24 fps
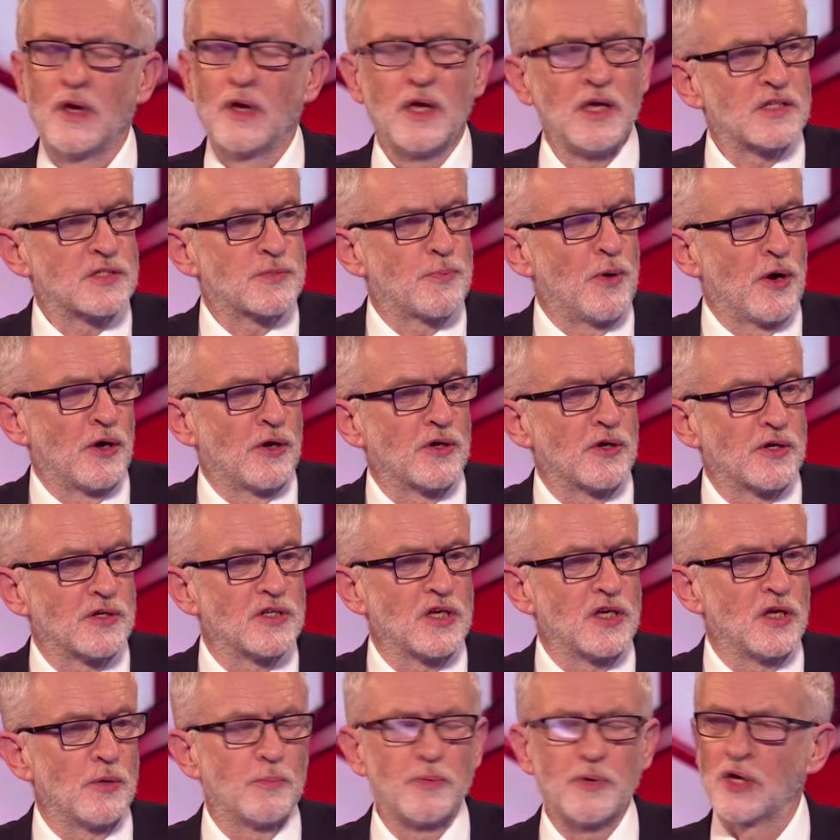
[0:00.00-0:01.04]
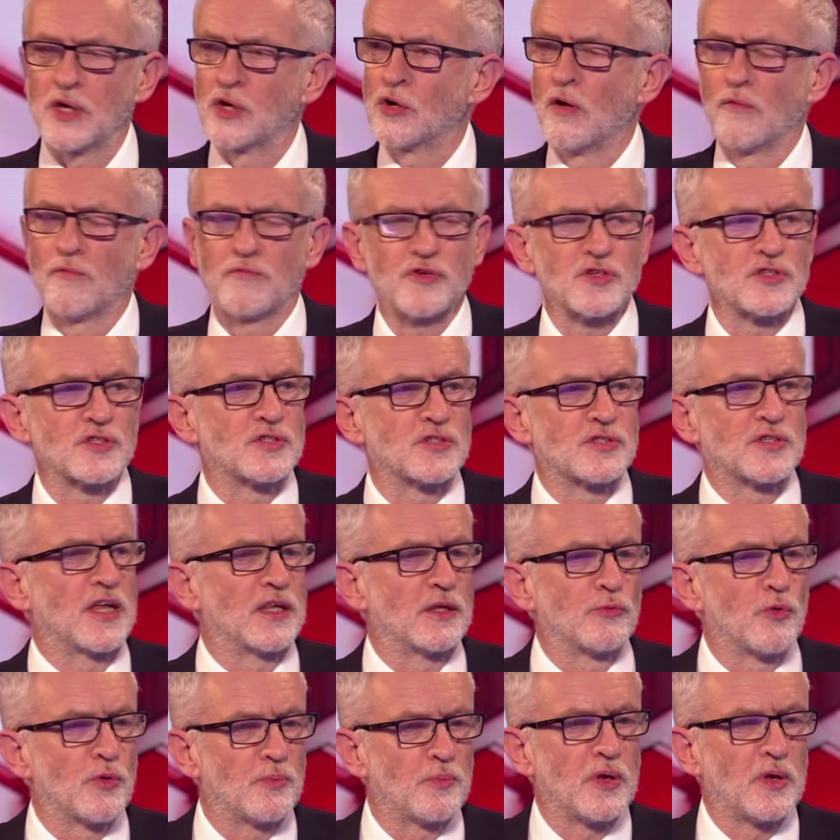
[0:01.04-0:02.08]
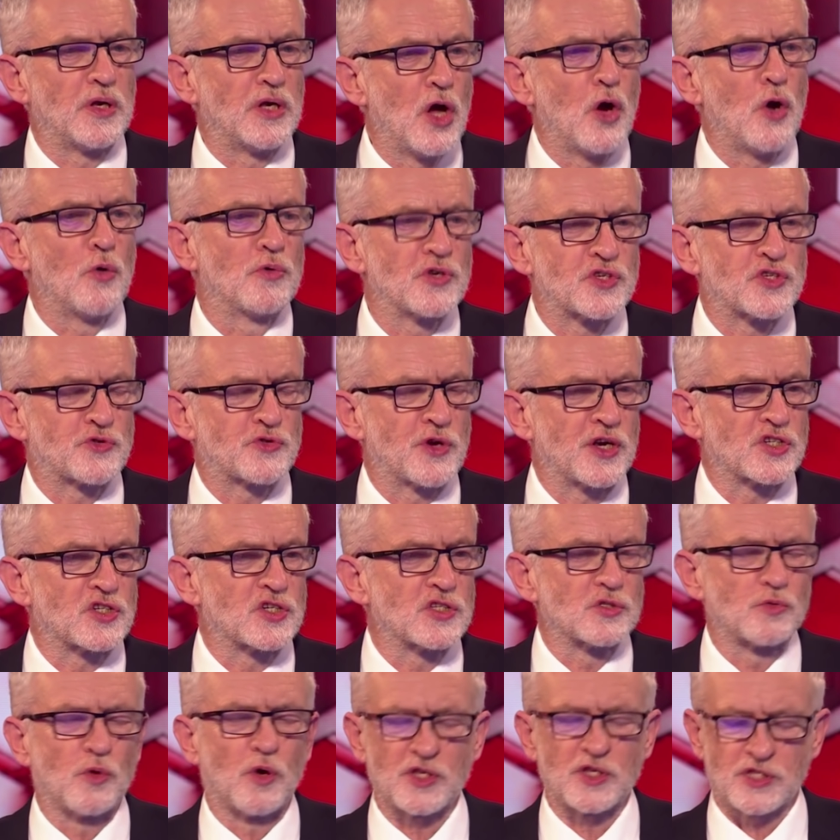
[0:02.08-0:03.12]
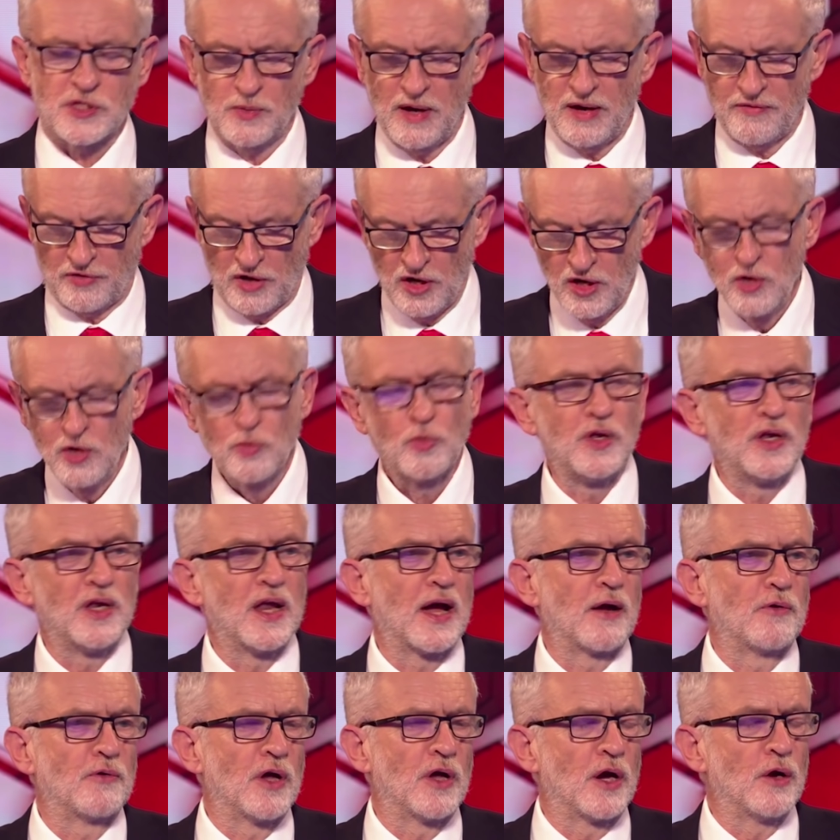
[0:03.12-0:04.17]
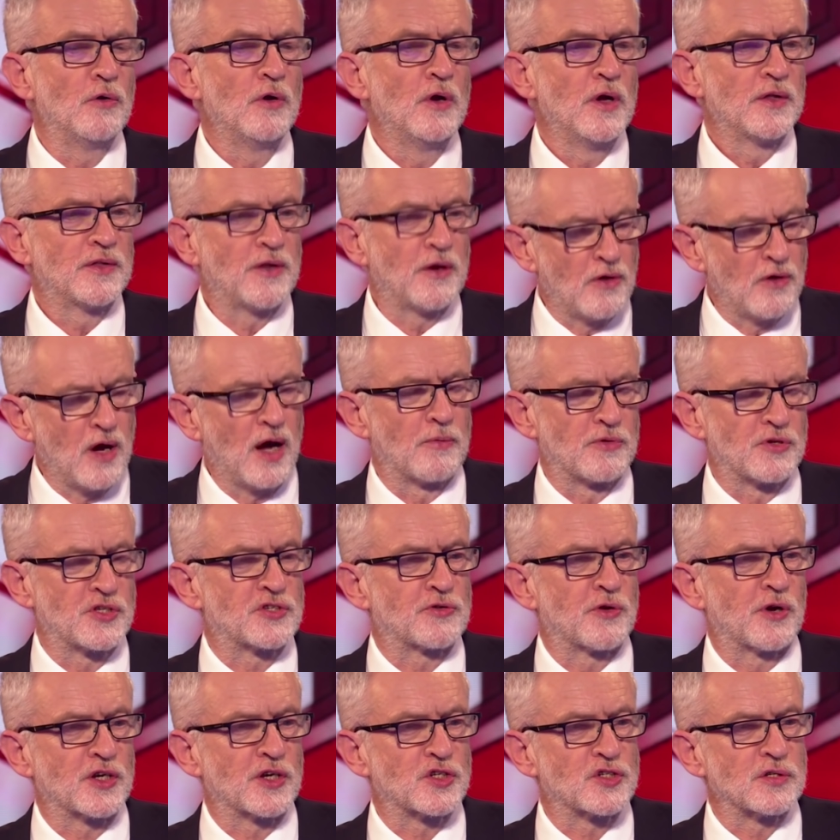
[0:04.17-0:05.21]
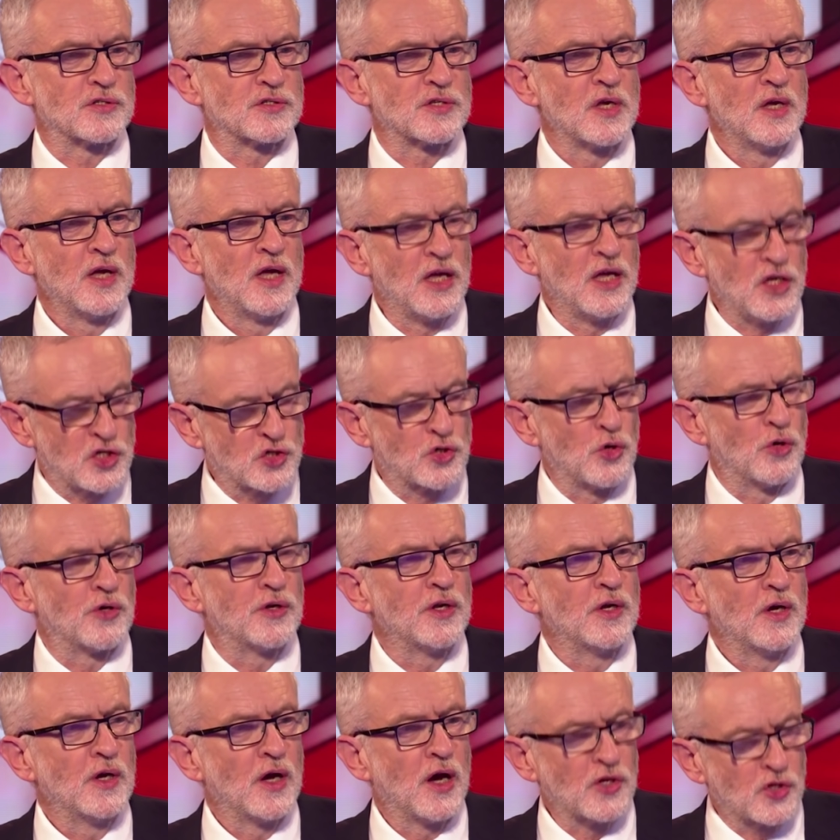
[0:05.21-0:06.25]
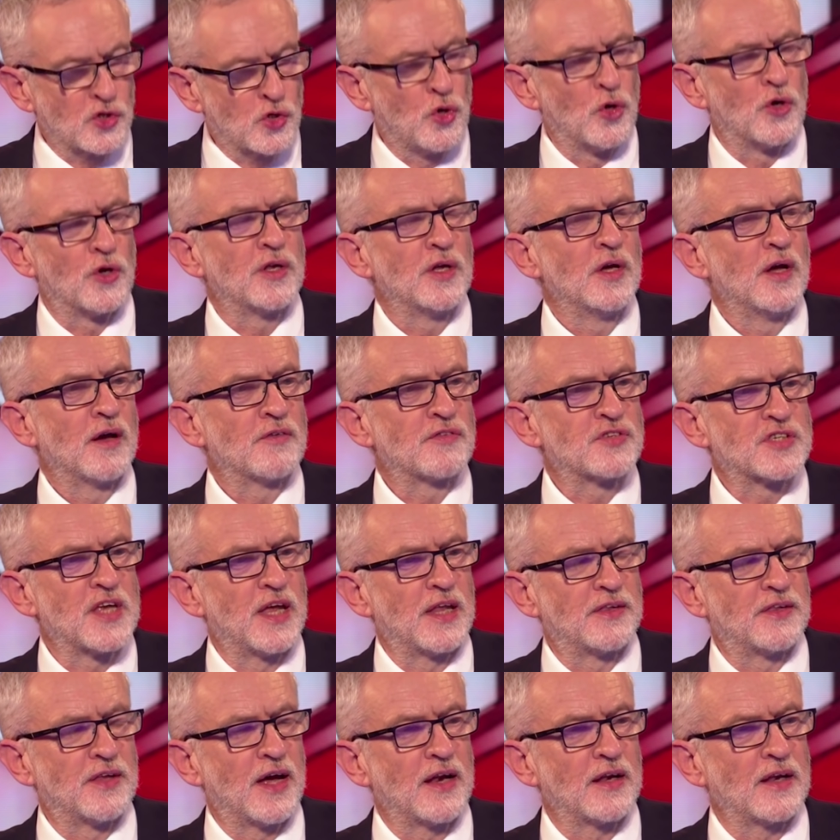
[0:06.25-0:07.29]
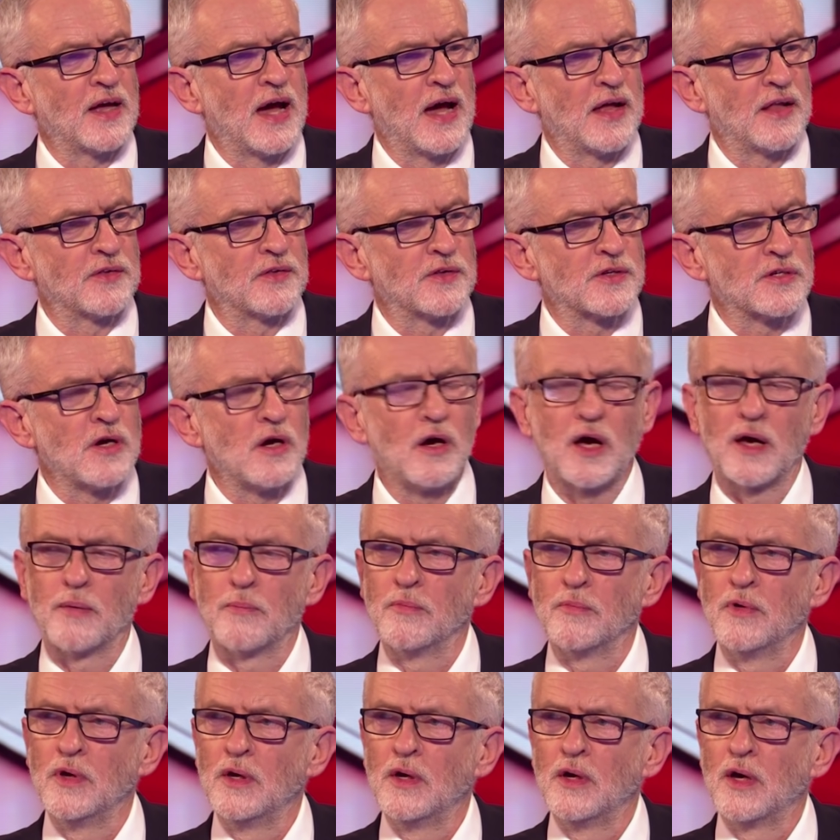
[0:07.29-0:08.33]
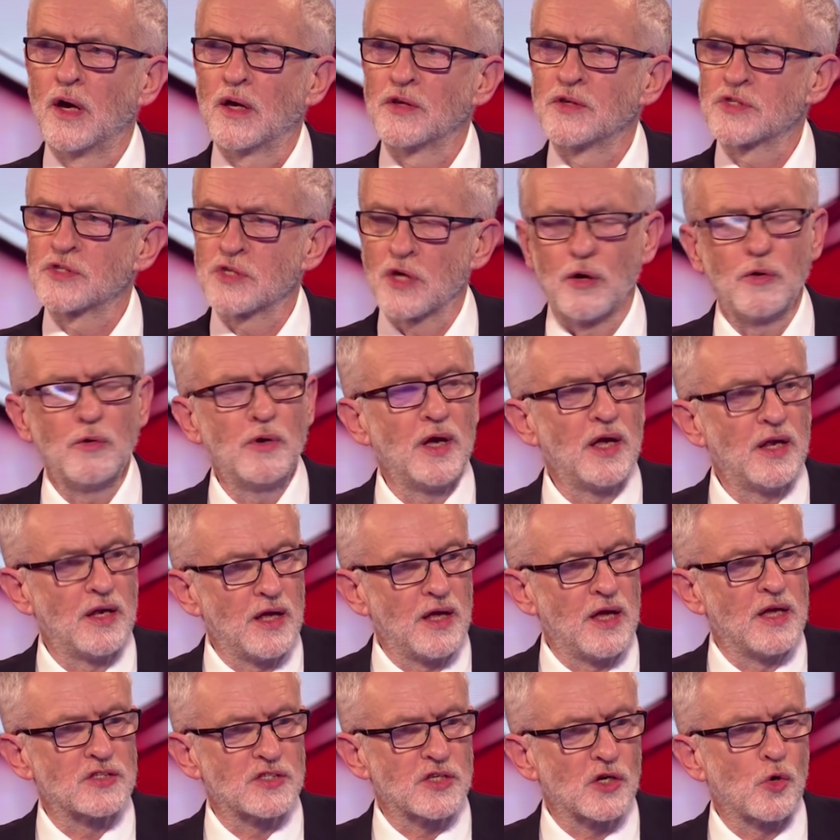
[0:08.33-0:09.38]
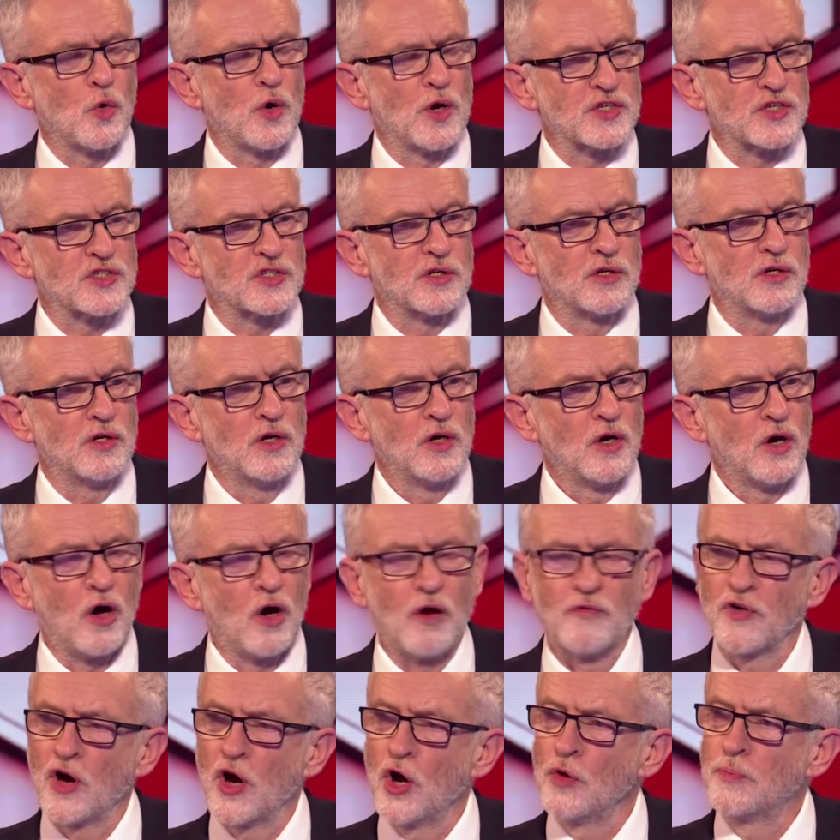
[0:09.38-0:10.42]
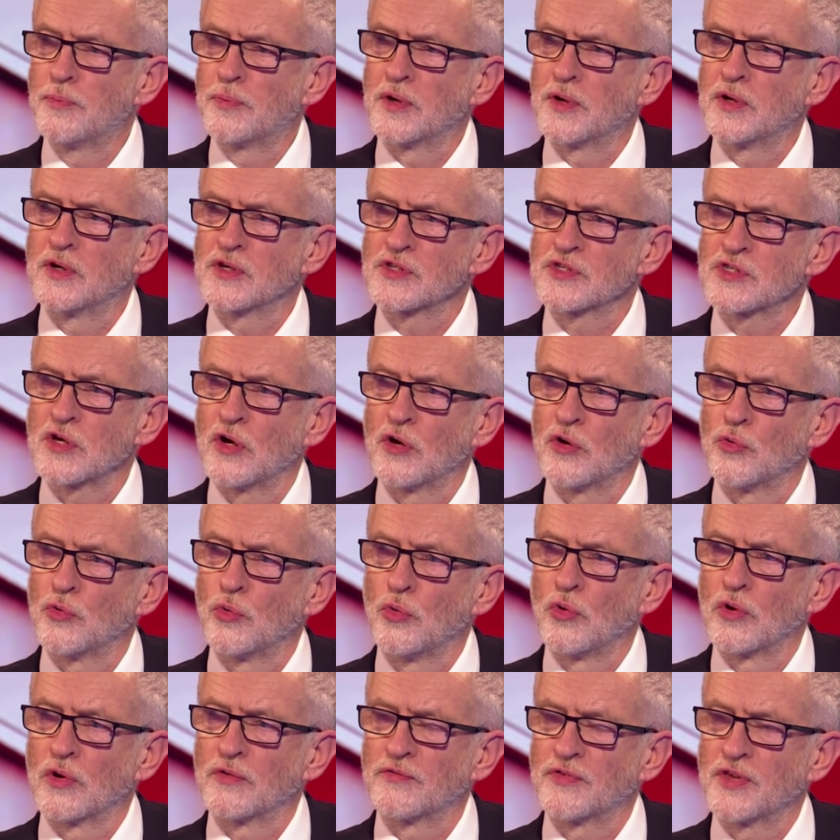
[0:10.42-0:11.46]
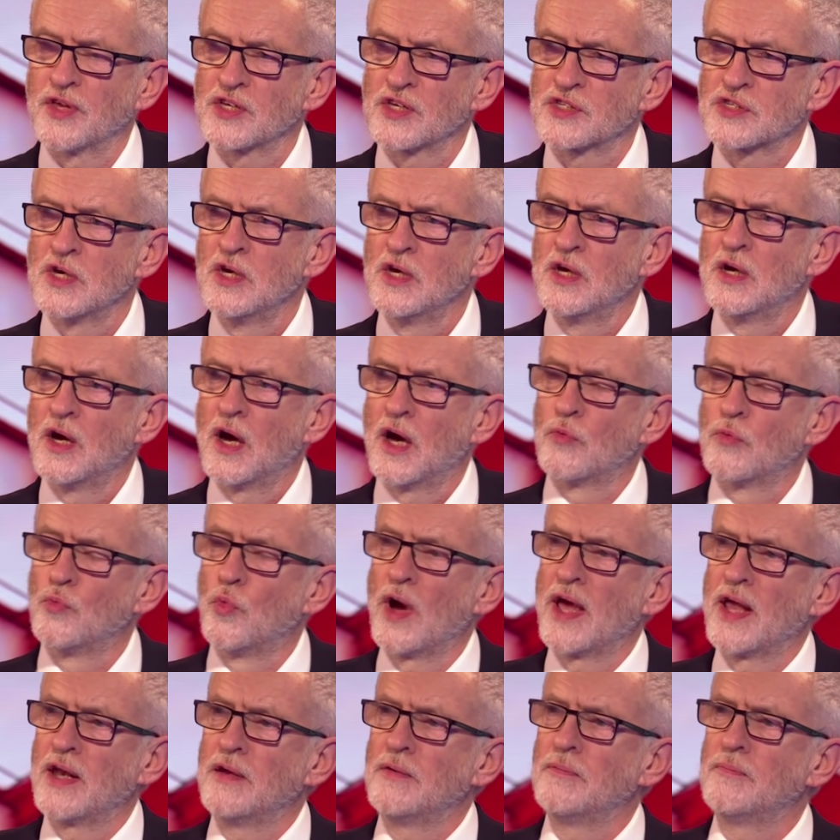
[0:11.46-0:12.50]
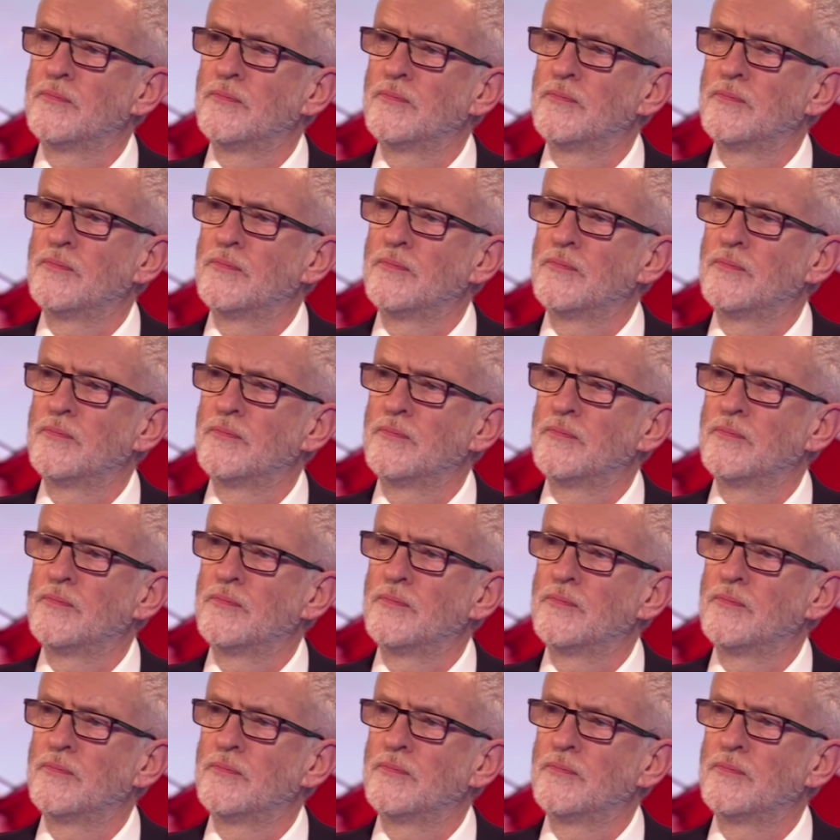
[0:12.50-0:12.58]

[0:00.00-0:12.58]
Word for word: He spoke at a DUP conference and said there would be no restrictions whatsoever. We now know there are restrictions. He should and could have said that at the time. And so it is a question of openness on all of this. But being when...